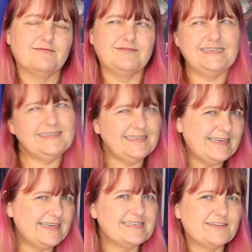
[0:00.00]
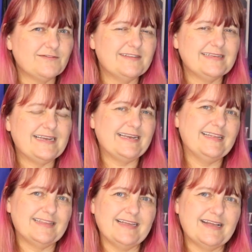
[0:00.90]
really any different than
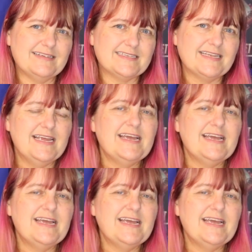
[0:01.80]
anything else,